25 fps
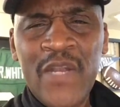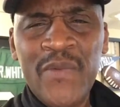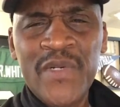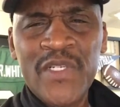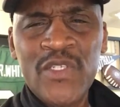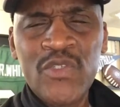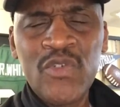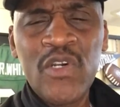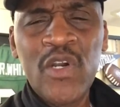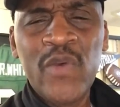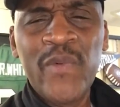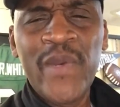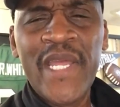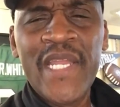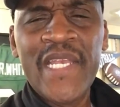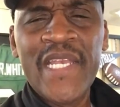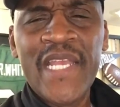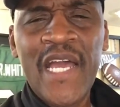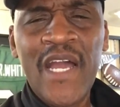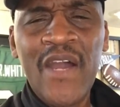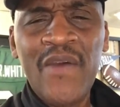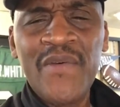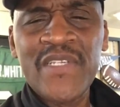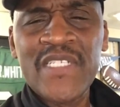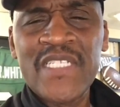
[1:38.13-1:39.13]
we're doing right
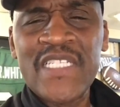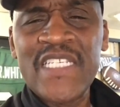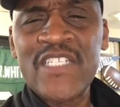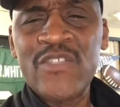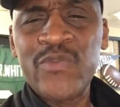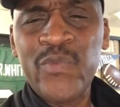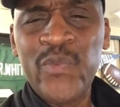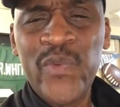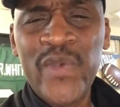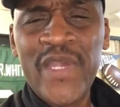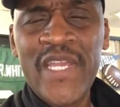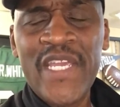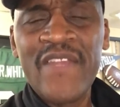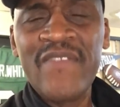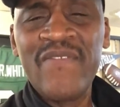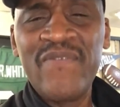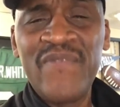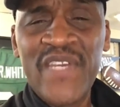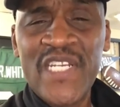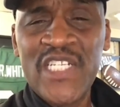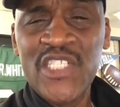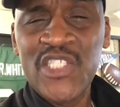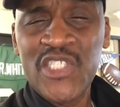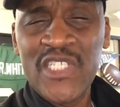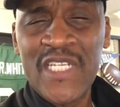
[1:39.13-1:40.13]
now is these
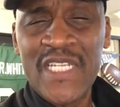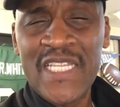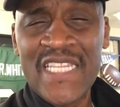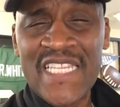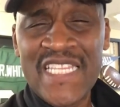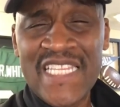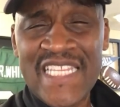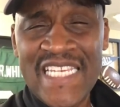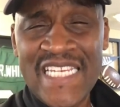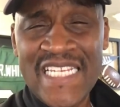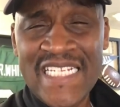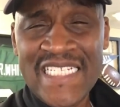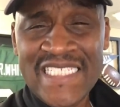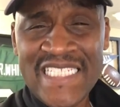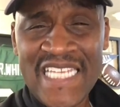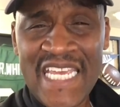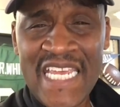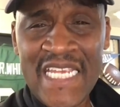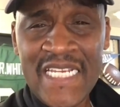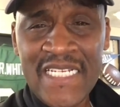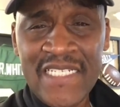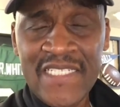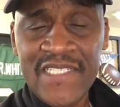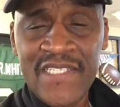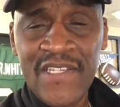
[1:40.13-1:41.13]
reinvention think
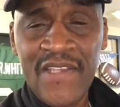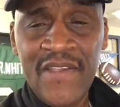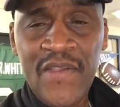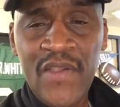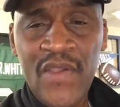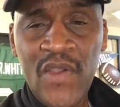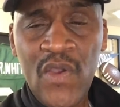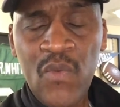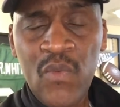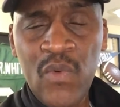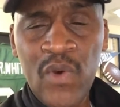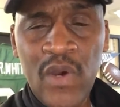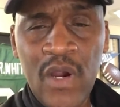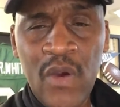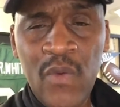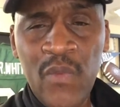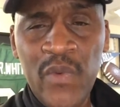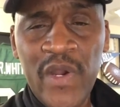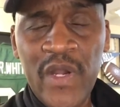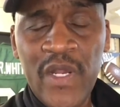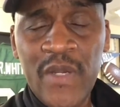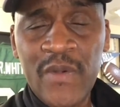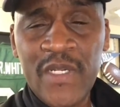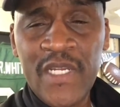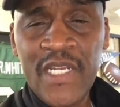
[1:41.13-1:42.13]
tanks, where
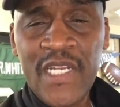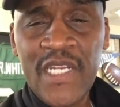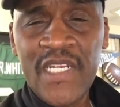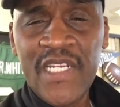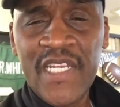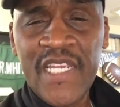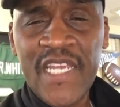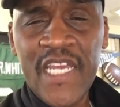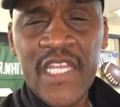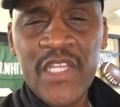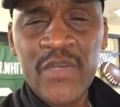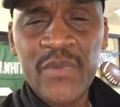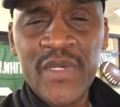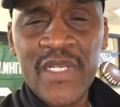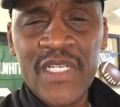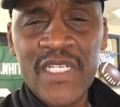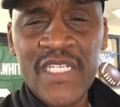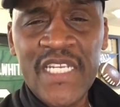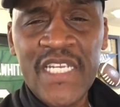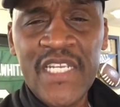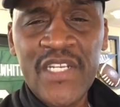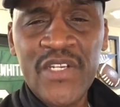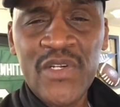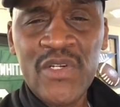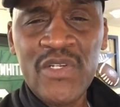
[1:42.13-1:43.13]
we're getting together with
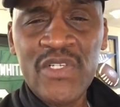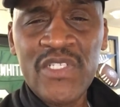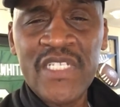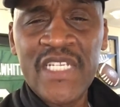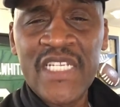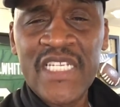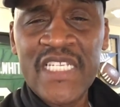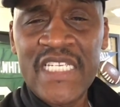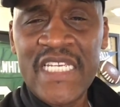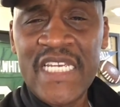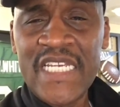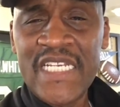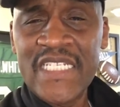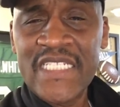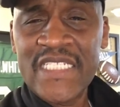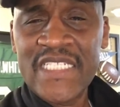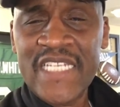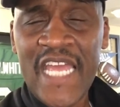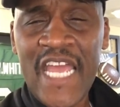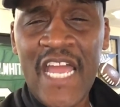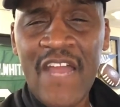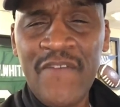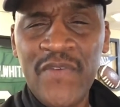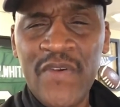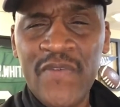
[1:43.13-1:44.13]
leaders and key
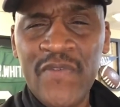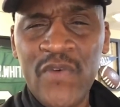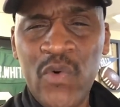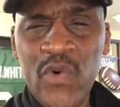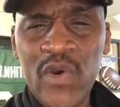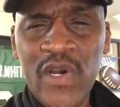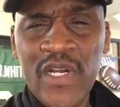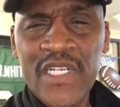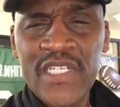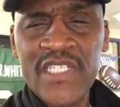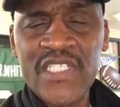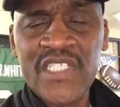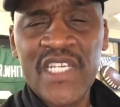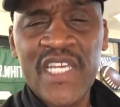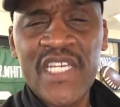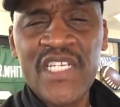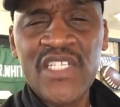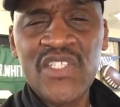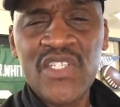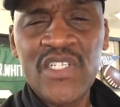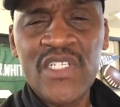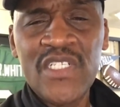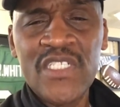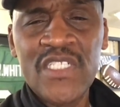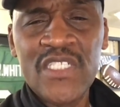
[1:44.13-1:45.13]
staff of
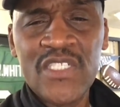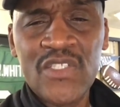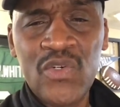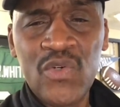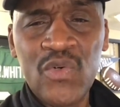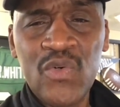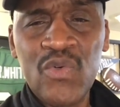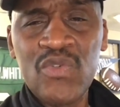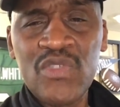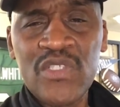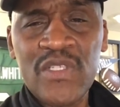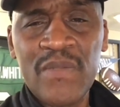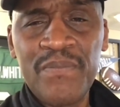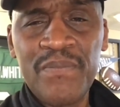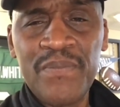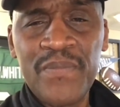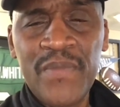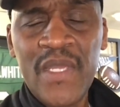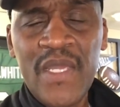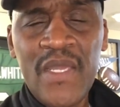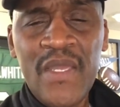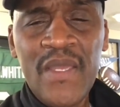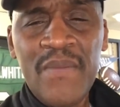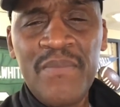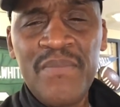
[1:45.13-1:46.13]
organizations, schools, and
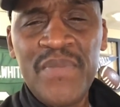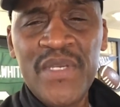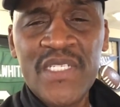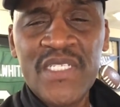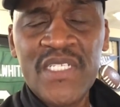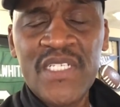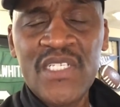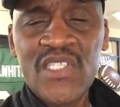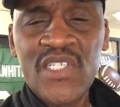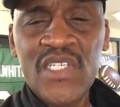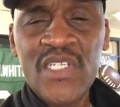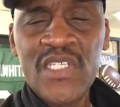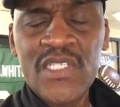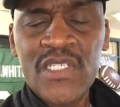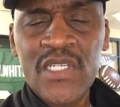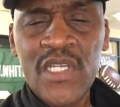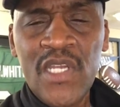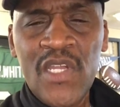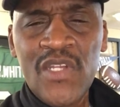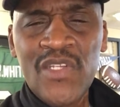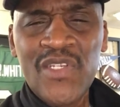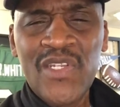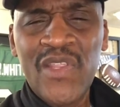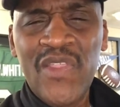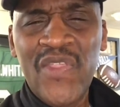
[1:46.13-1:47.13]
businesses
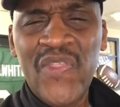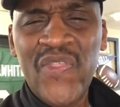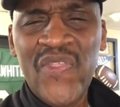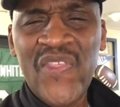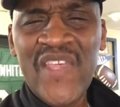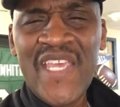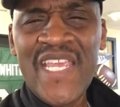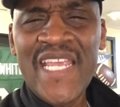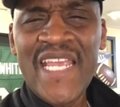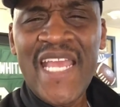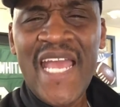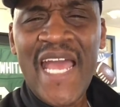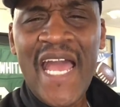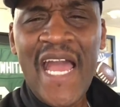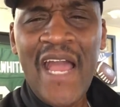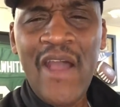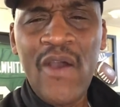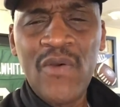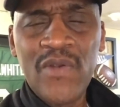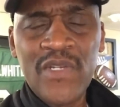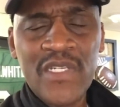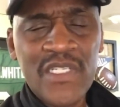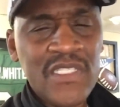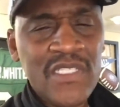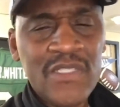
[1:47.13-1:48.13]
to think
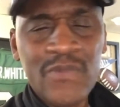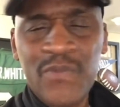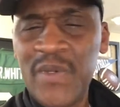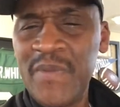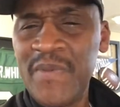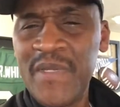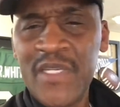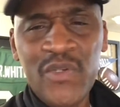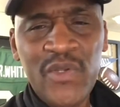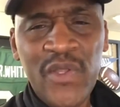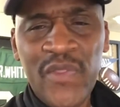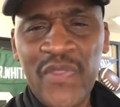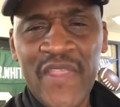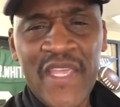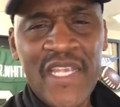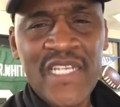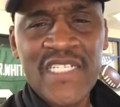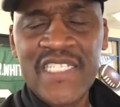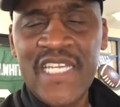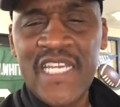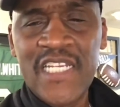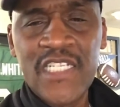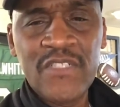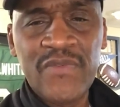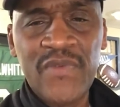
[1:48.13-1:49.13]
out. This is we've been doing think
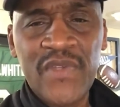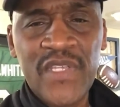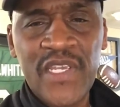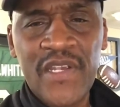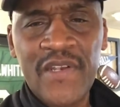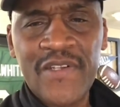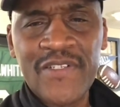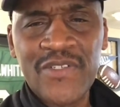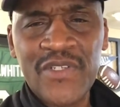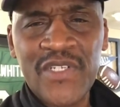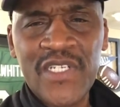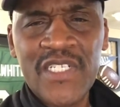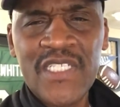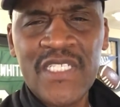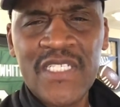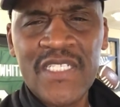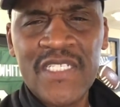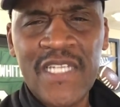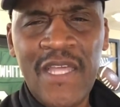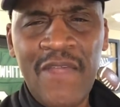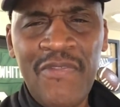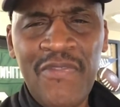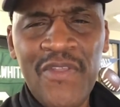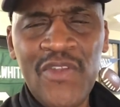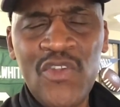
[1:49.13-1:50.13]
tanks for years, so this is
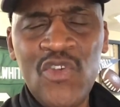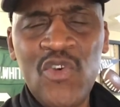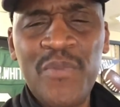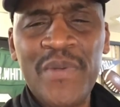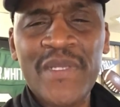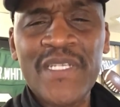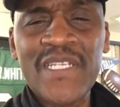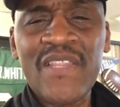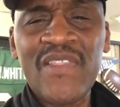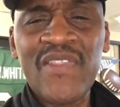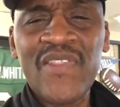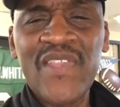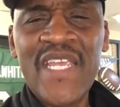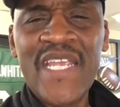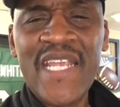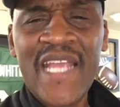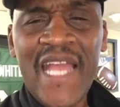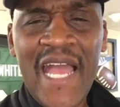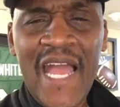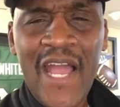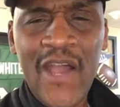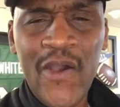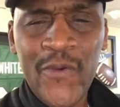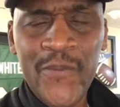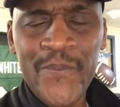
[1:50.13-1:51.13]
nothing new, but to think
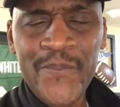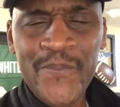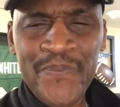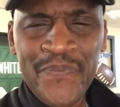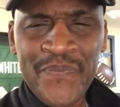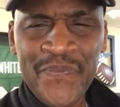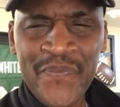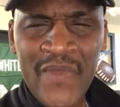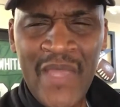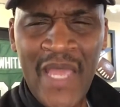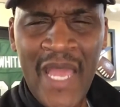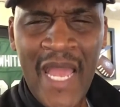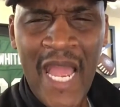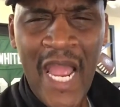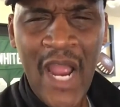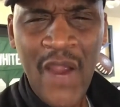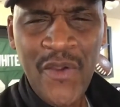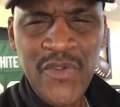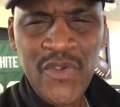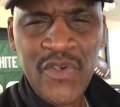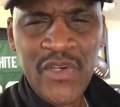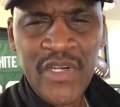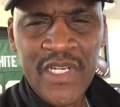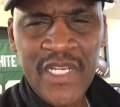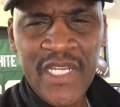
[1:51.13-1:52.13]
out, how are
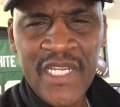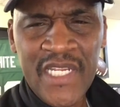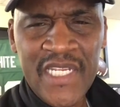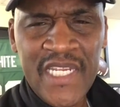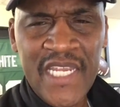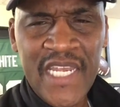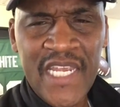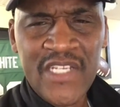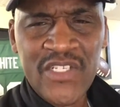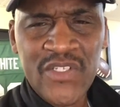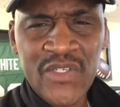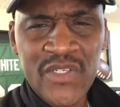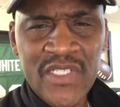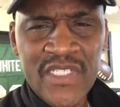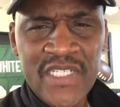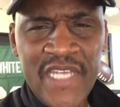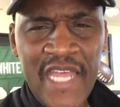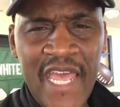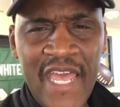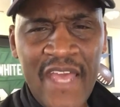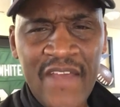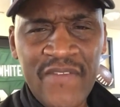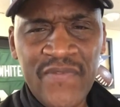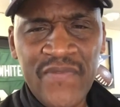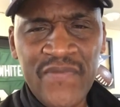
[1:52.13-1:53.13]
you going to engage your
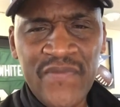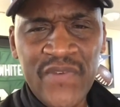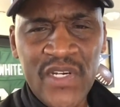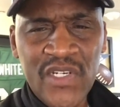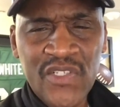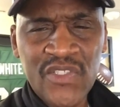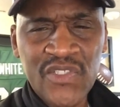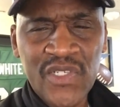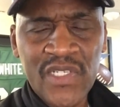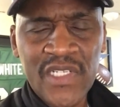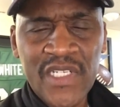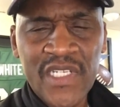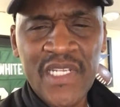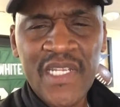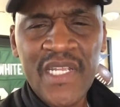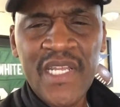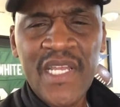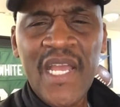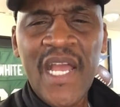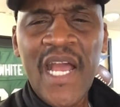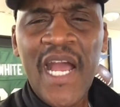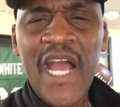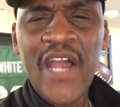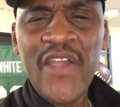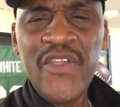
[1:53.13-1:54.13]
staff virtually?
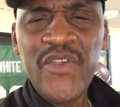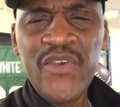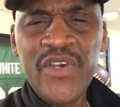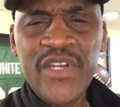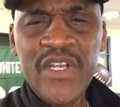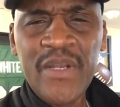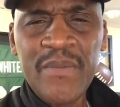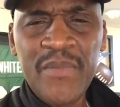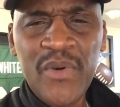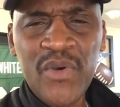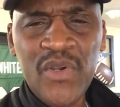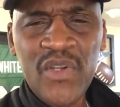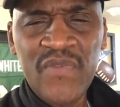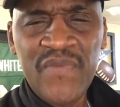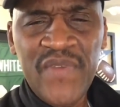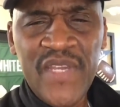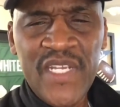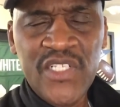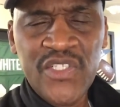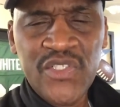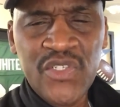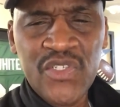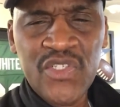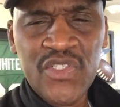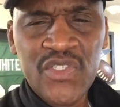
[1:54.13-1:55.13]
How are you going to
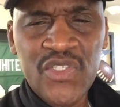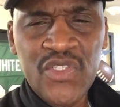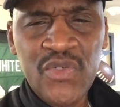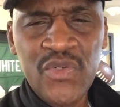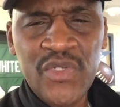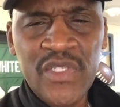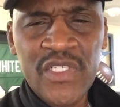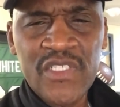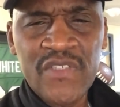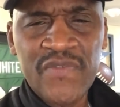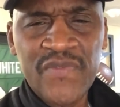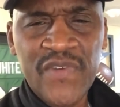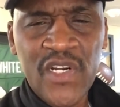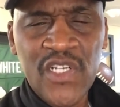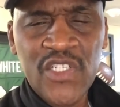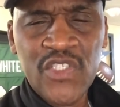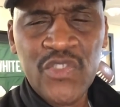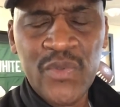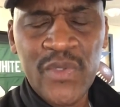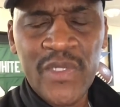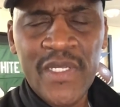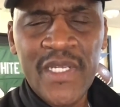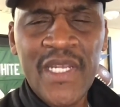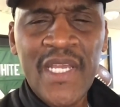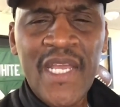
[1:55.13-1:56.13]
motivate your students
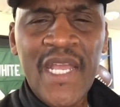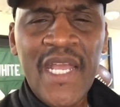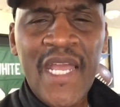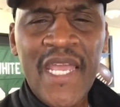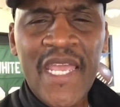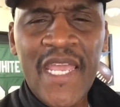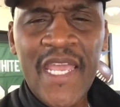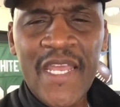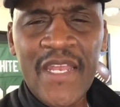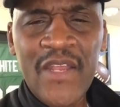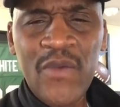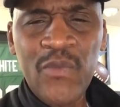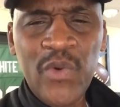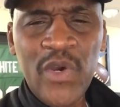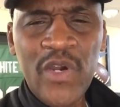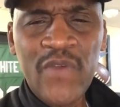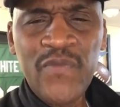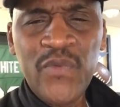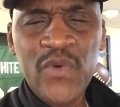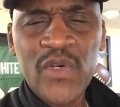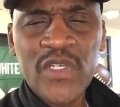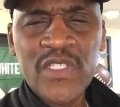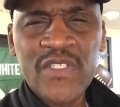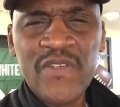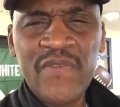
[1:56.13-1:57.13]
virtually? And the
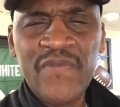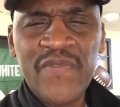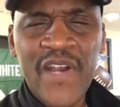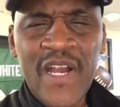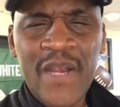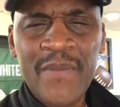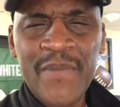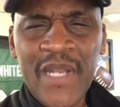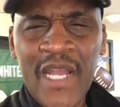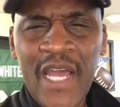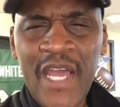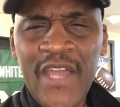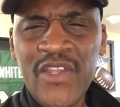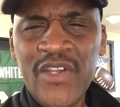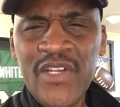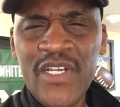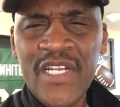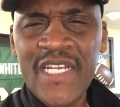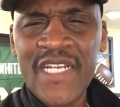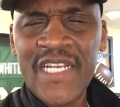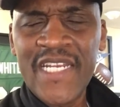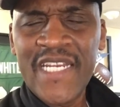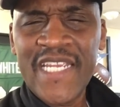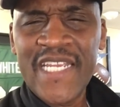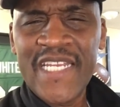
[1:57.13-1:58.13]
workforce environment, how are you
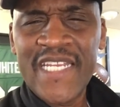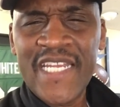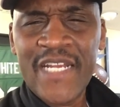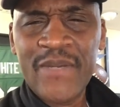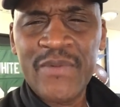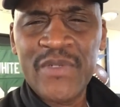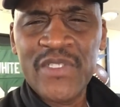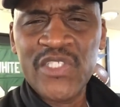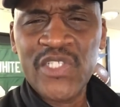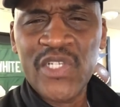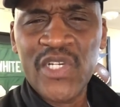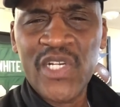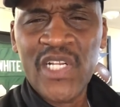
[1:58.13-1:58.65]
going to connect with your